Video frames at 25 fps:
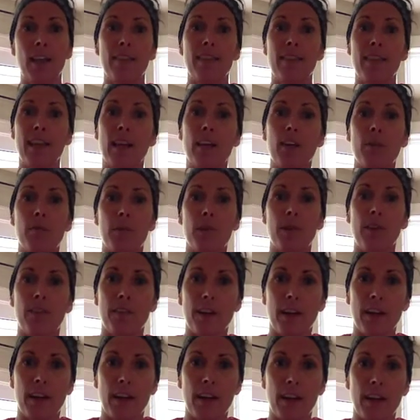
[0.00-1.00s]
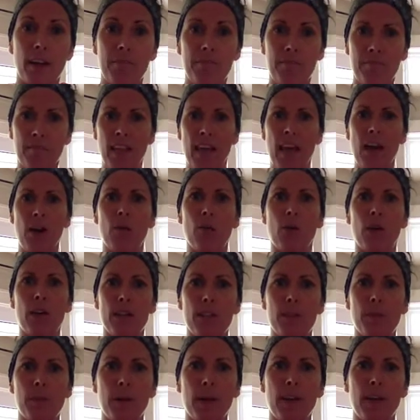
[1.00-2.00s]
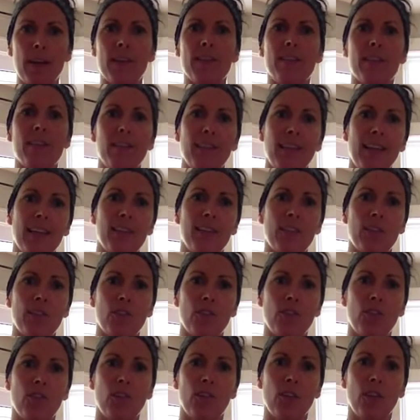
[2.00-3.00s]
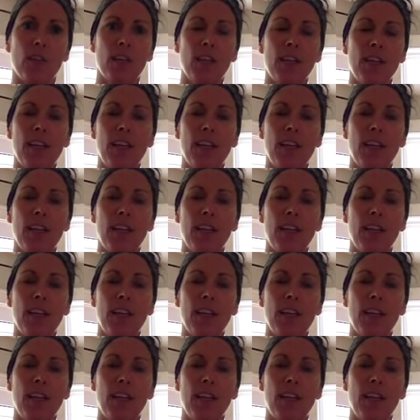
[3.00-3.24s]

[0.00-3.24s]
that could be a very outward experience, less internal.